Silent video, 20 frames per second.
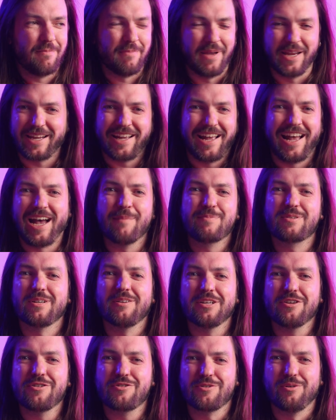make
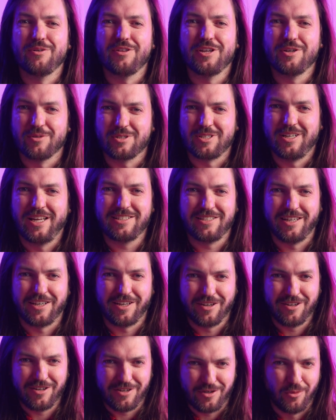absolutely sure that you're
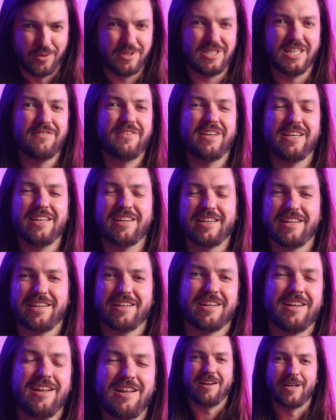selecting your TV here.